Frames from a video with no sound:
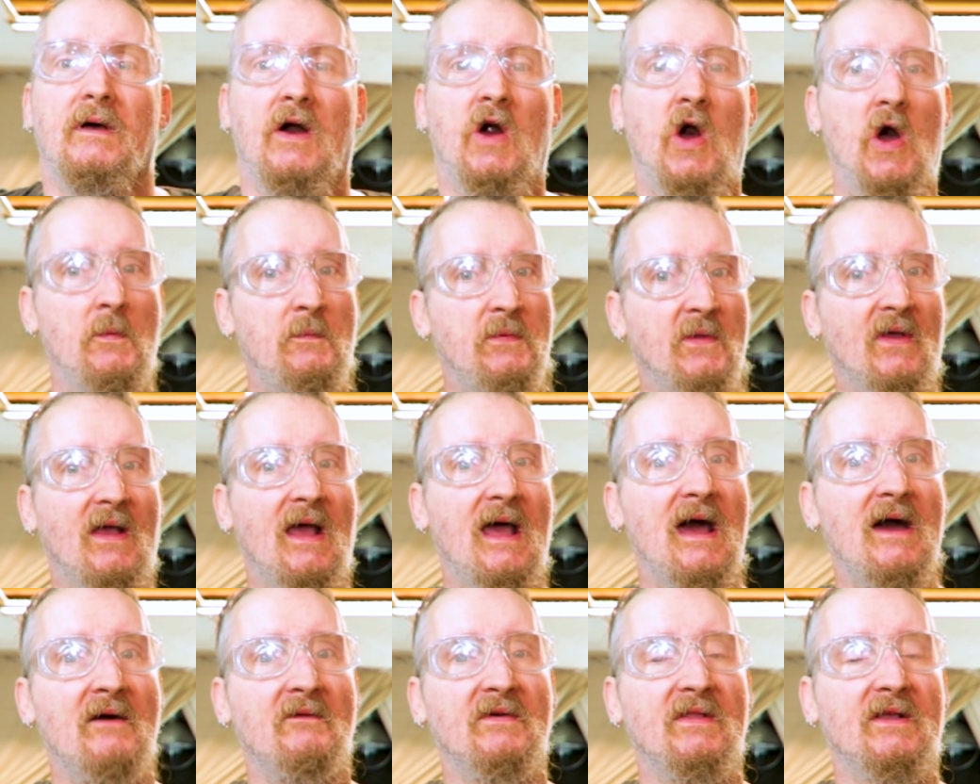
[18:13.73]
Hope you're
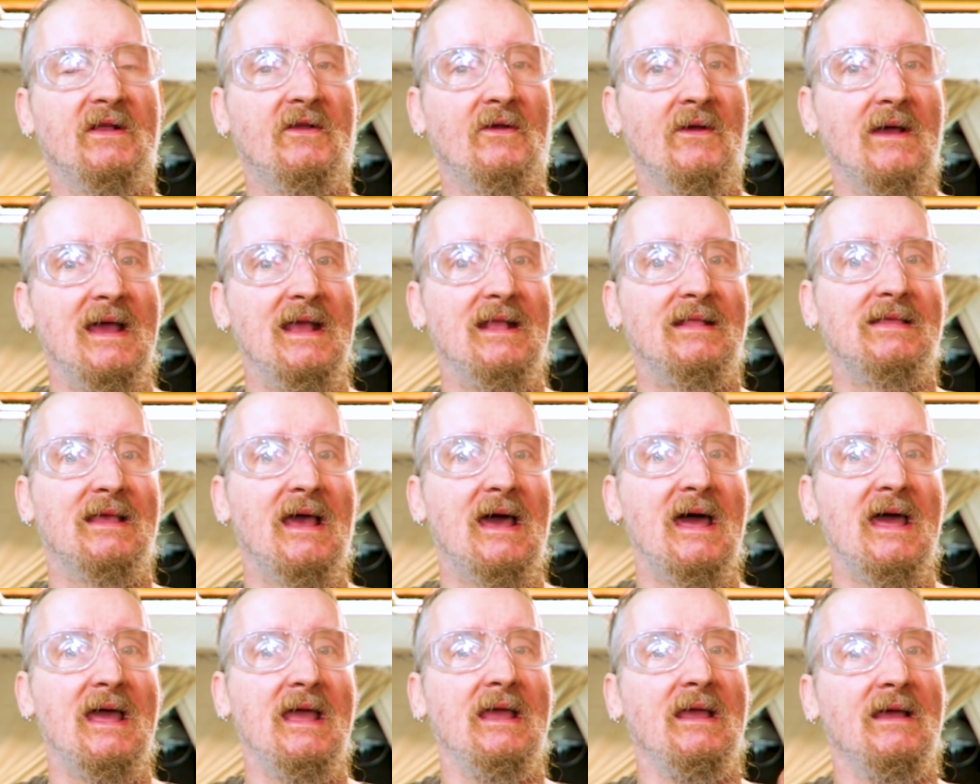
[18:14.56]
having a great
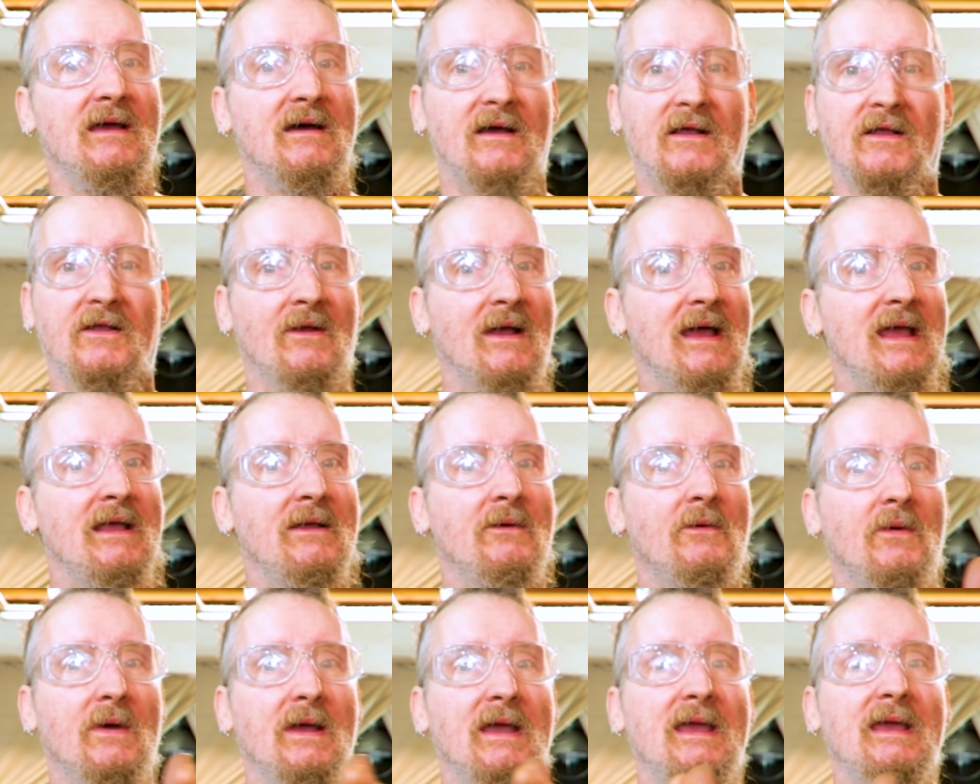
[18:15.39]
day, a great
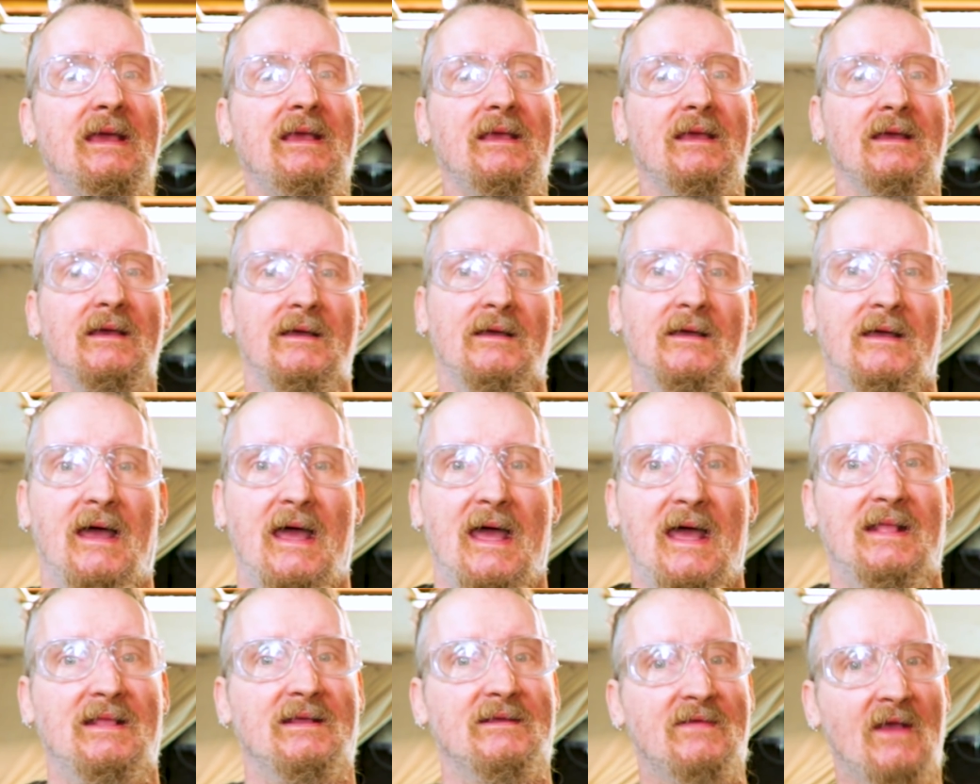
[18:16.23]
week,
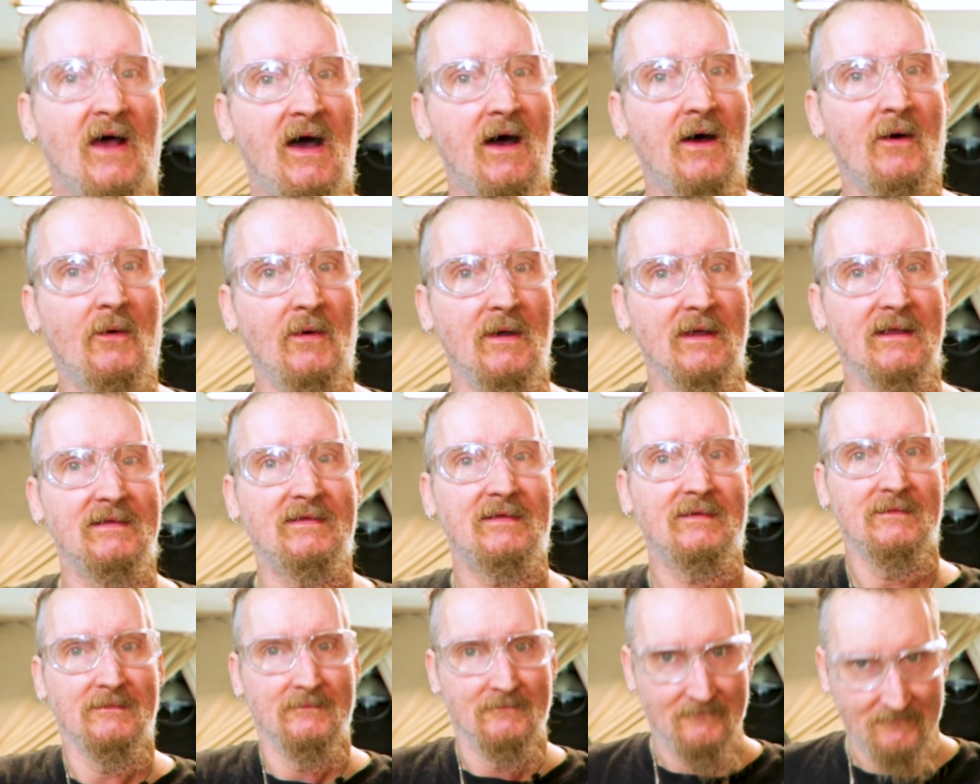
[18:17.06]
and as
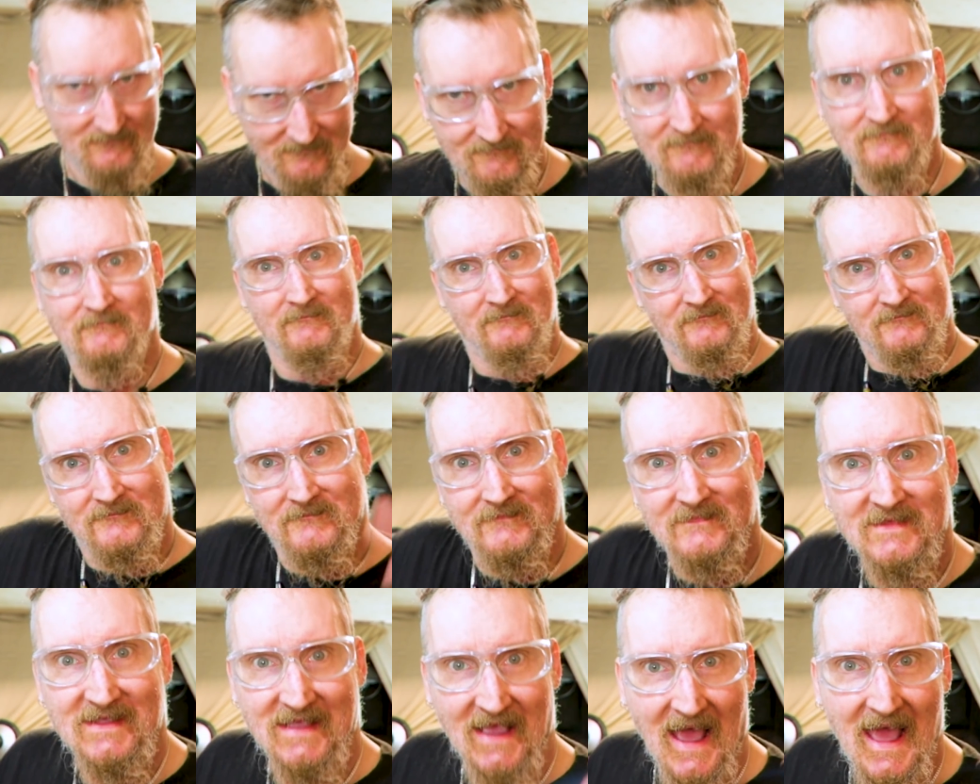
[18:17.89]
always,
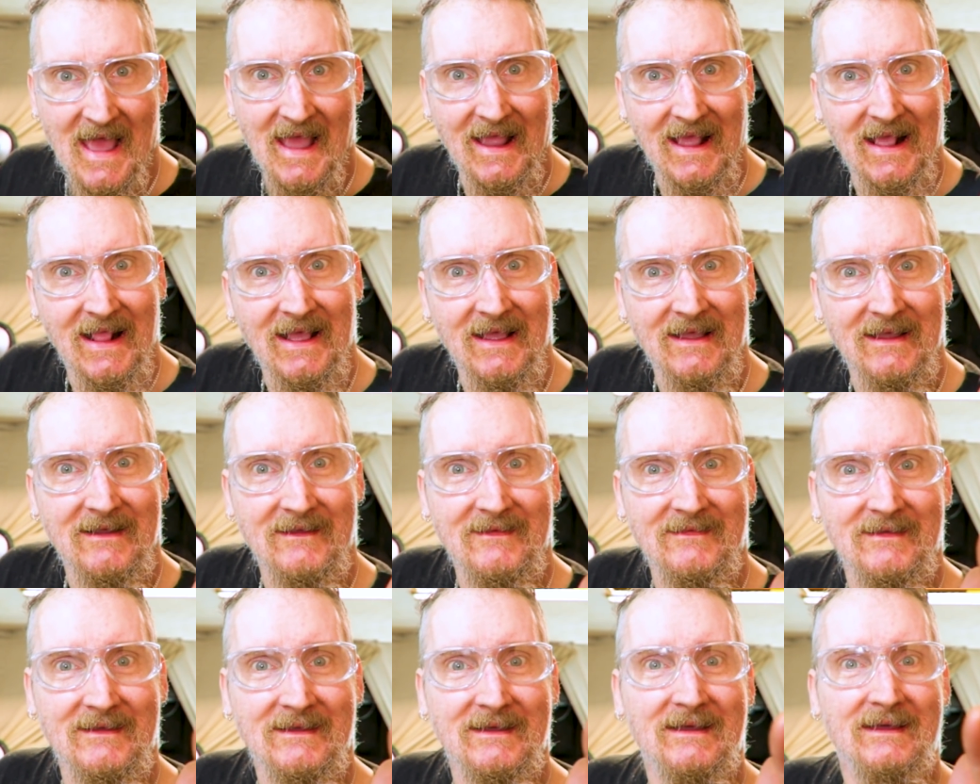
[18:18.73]
take it
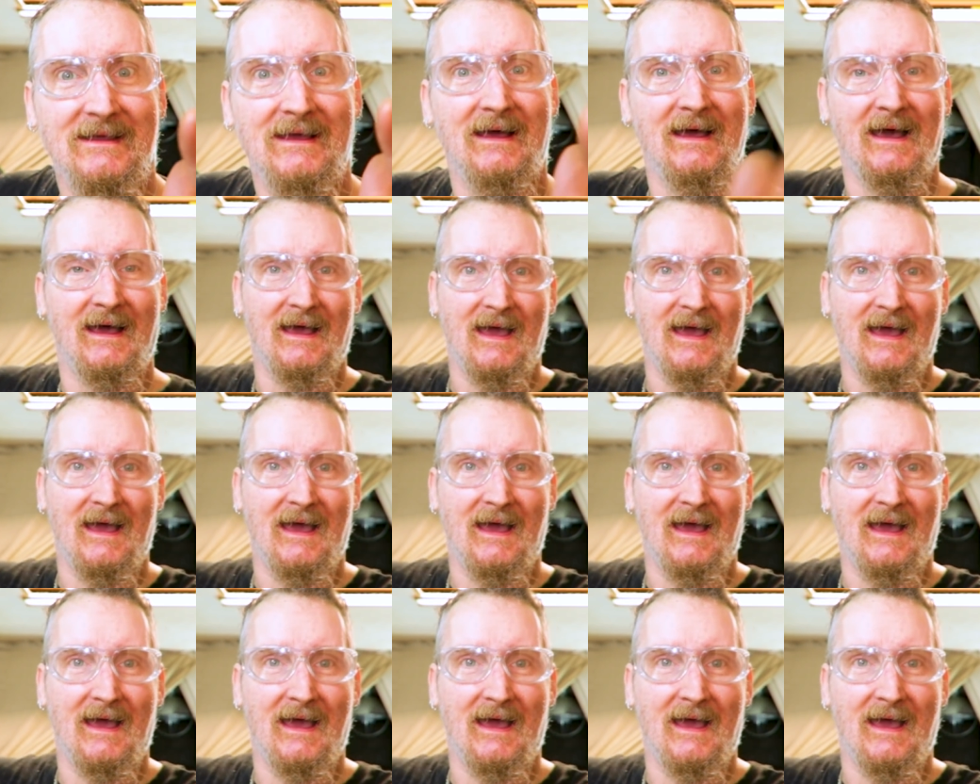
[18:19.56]
easy.